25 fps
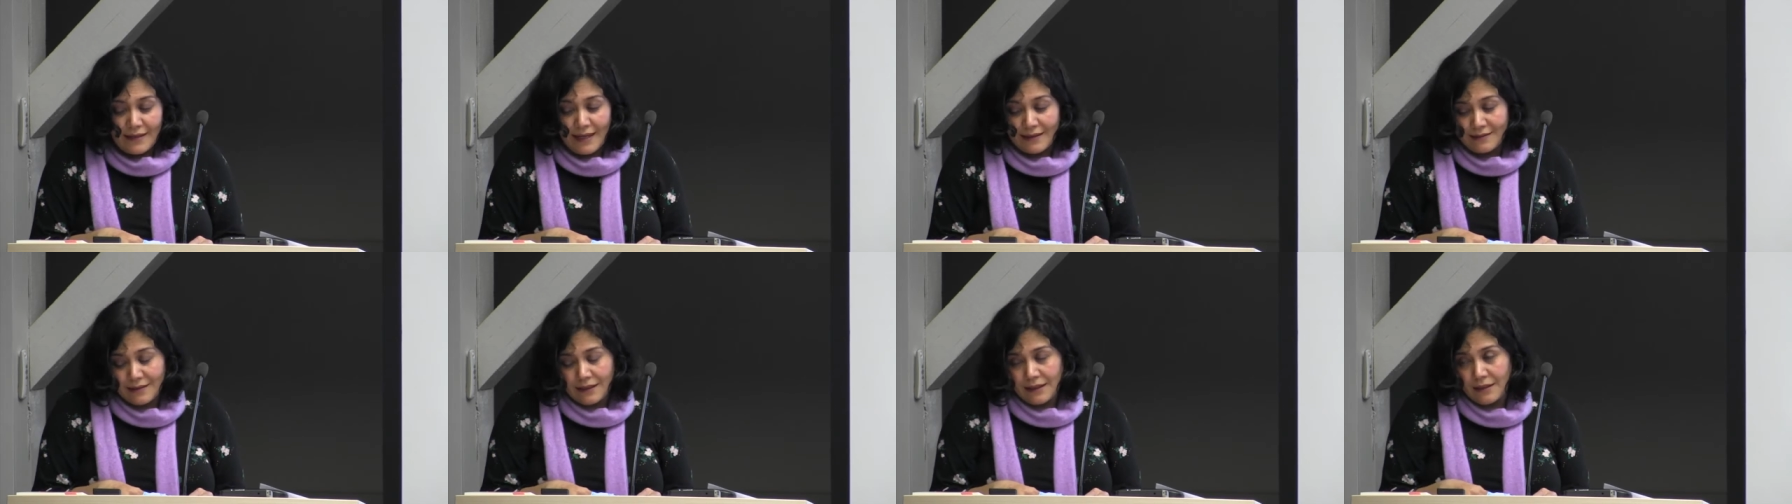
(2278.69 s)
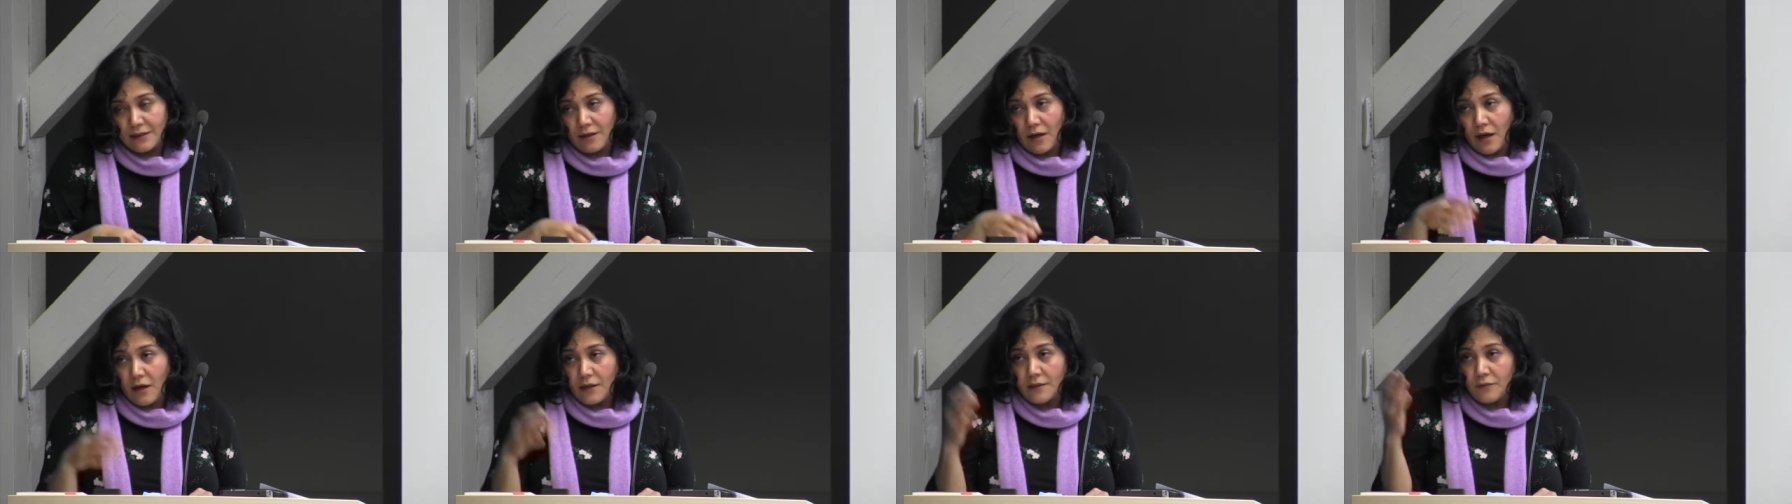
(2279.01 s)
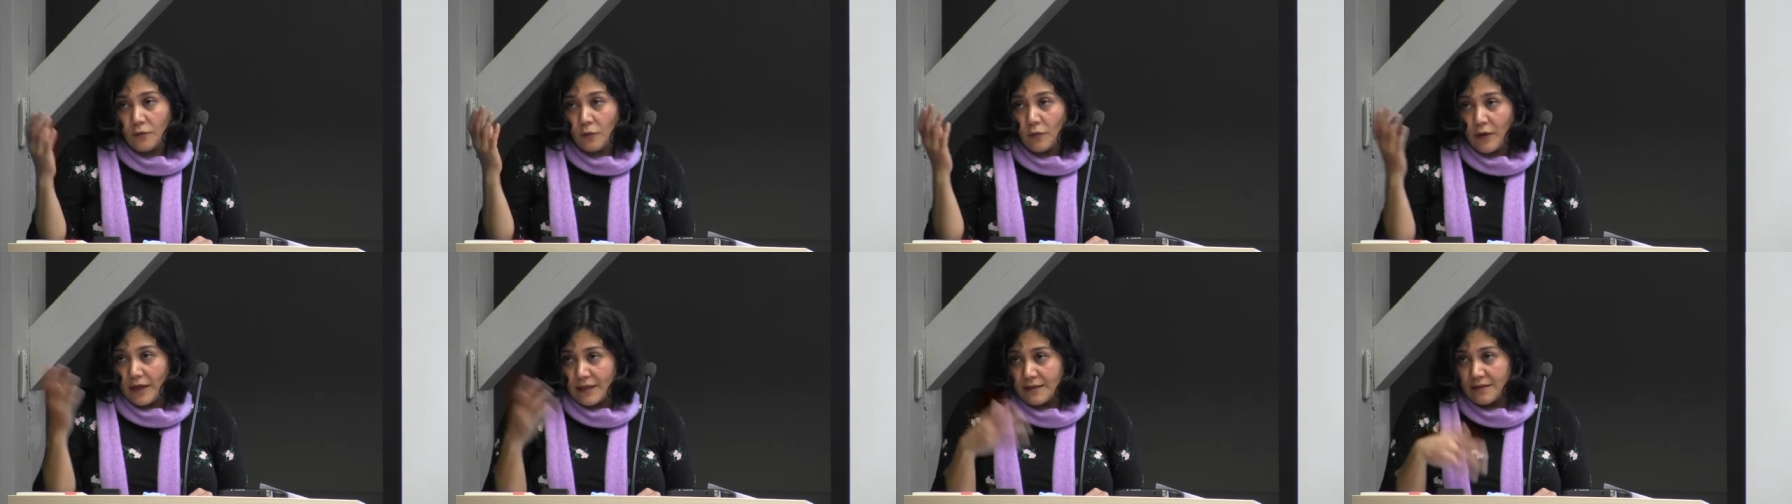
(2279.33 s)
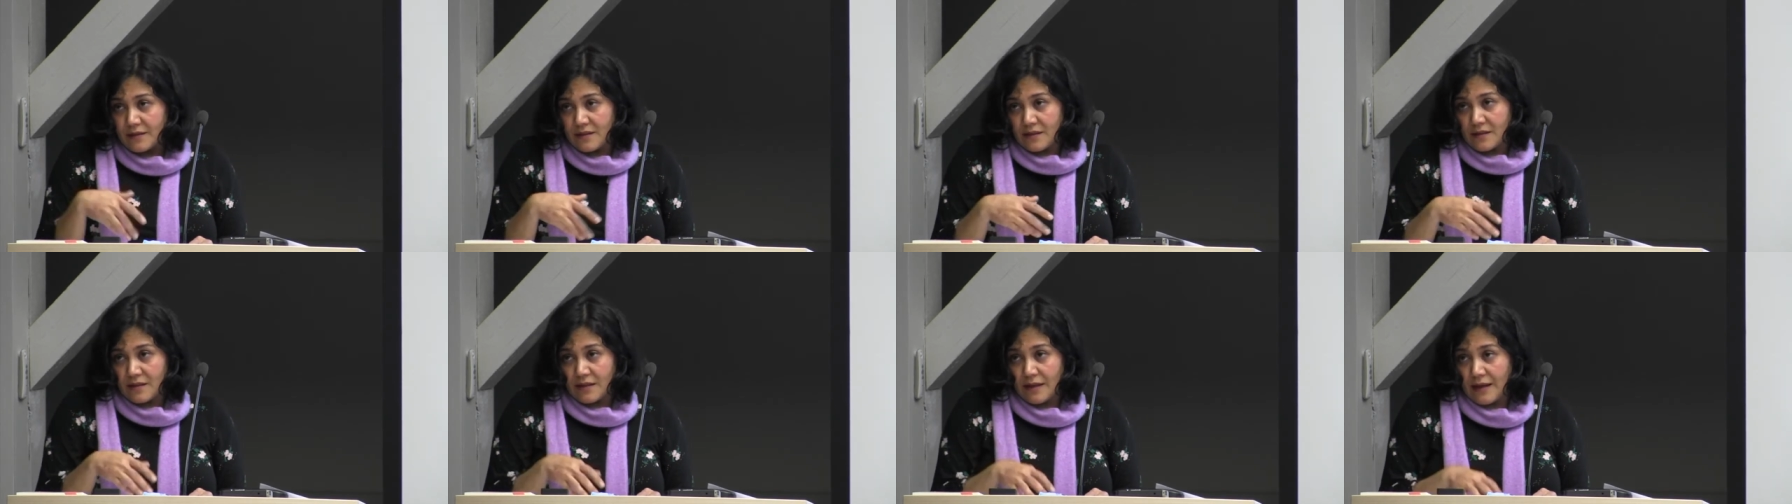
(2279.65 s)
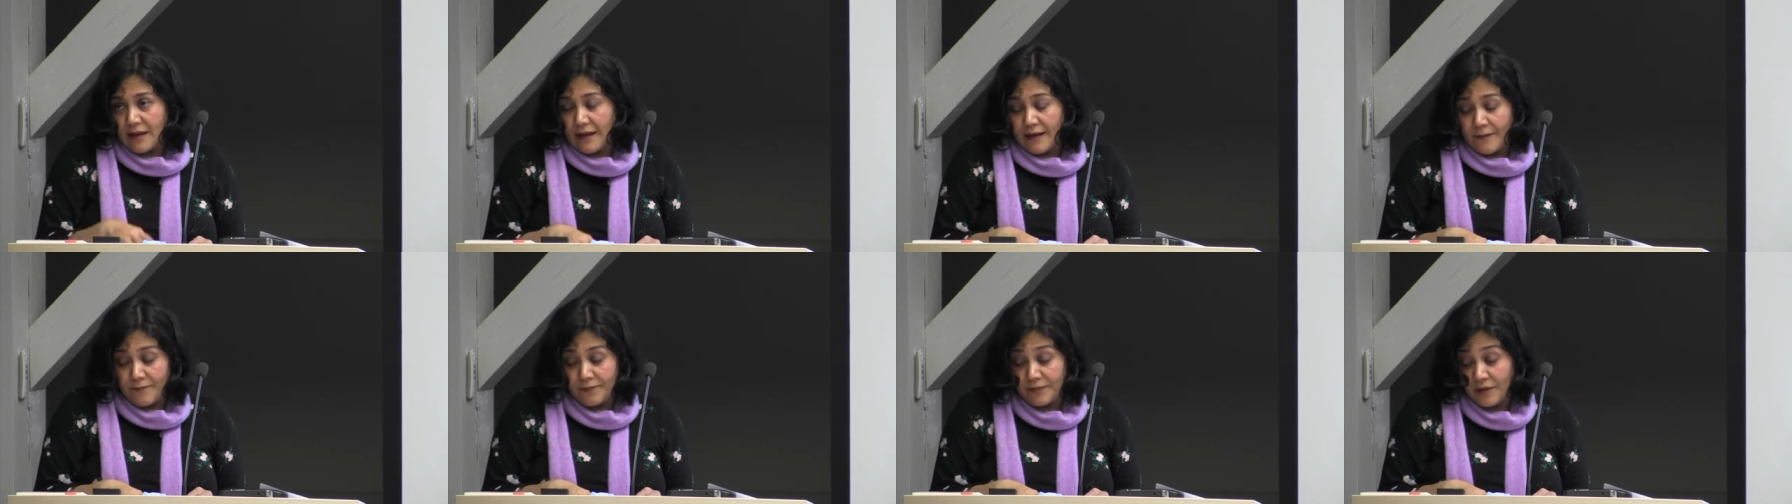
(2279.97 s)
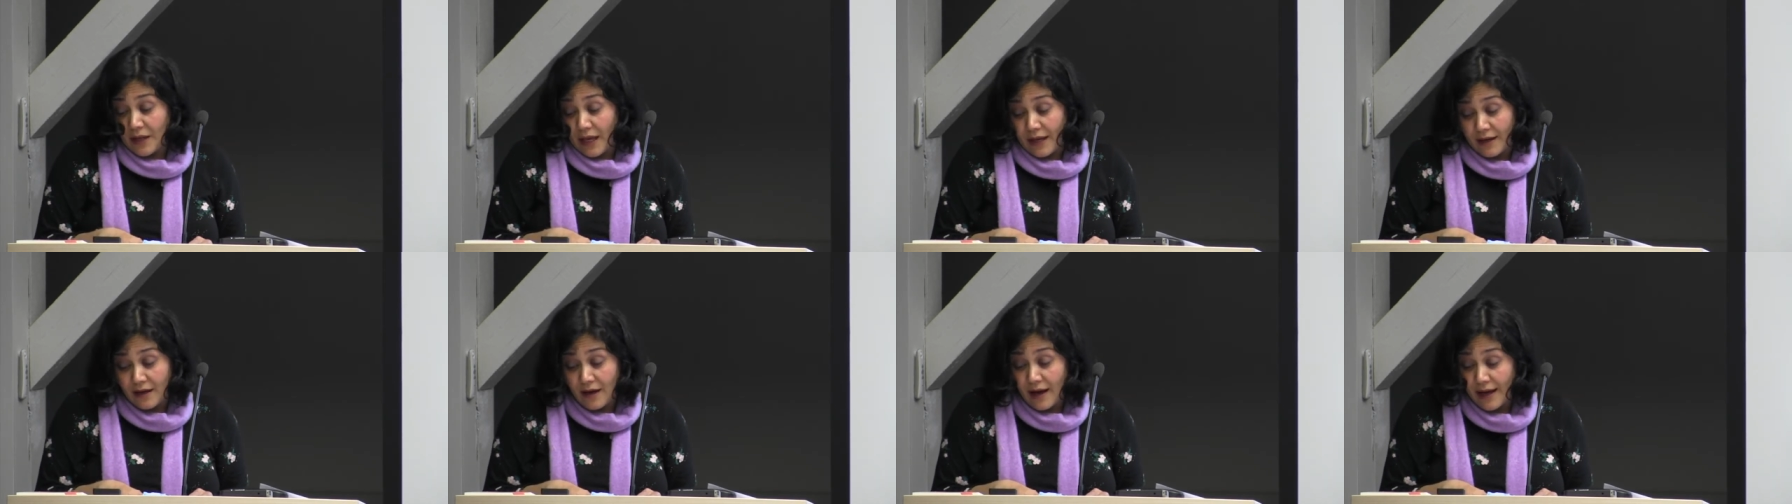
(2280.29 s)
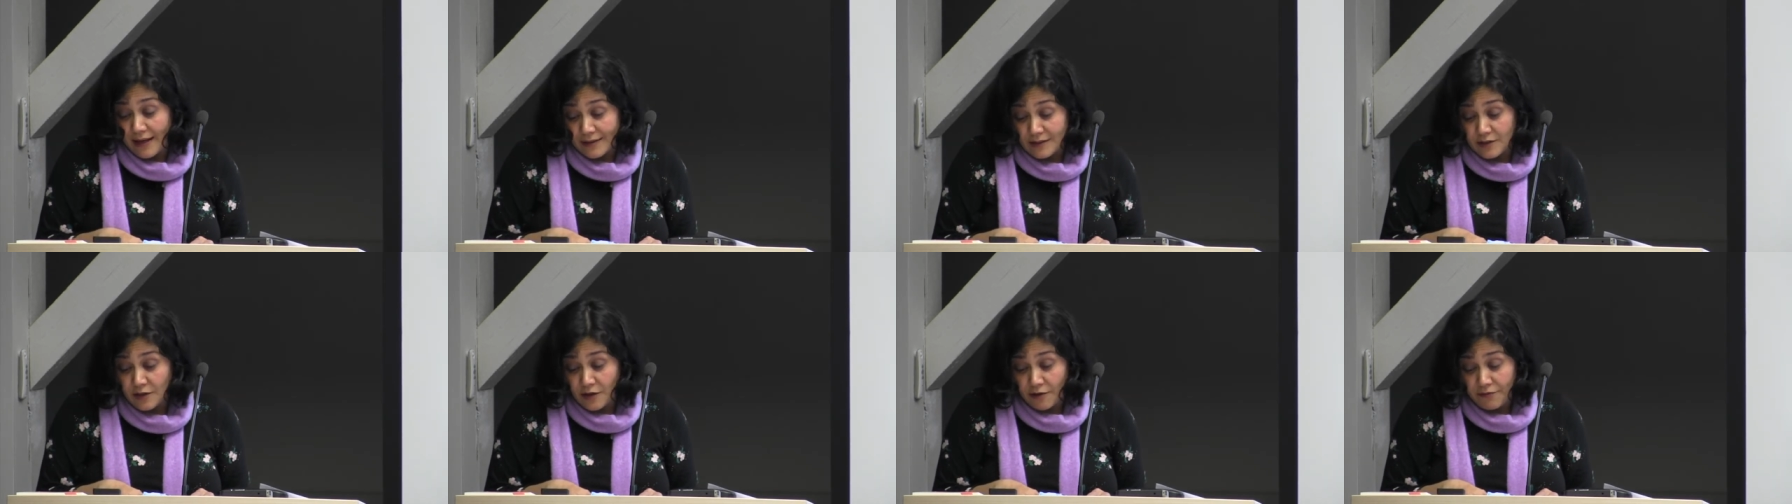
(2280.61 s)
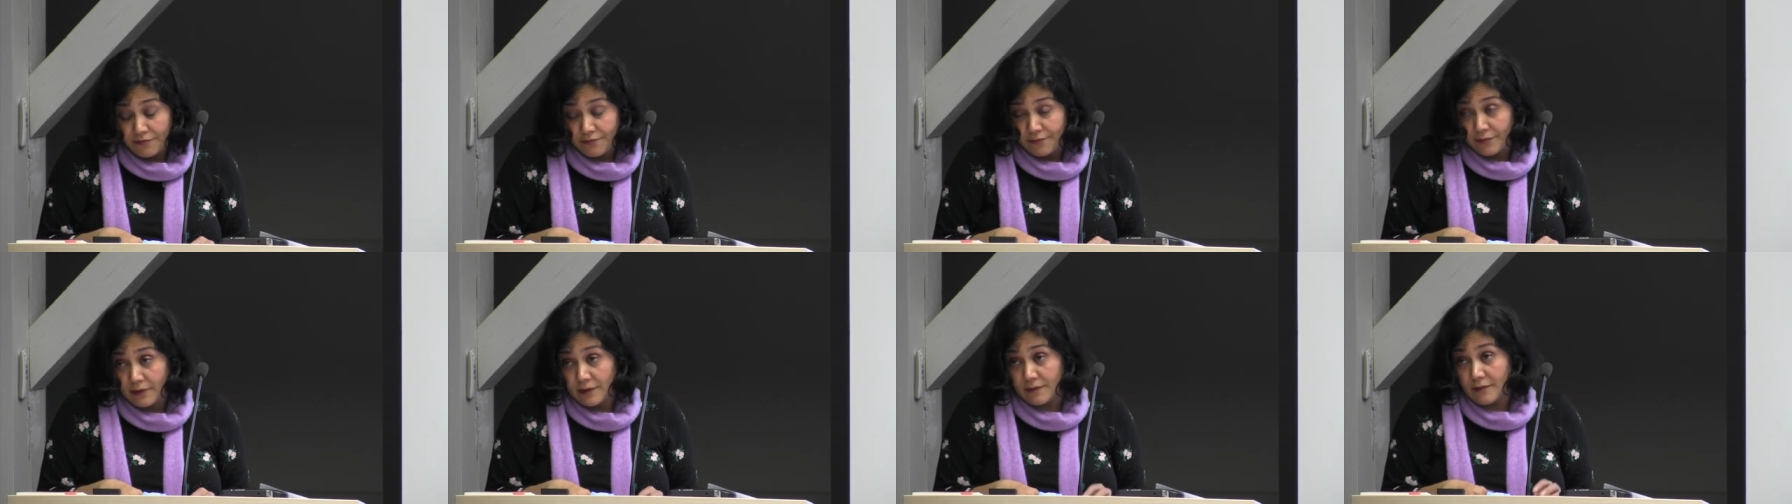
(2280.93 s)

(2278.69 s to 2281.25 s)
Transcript: that Iran went a kind of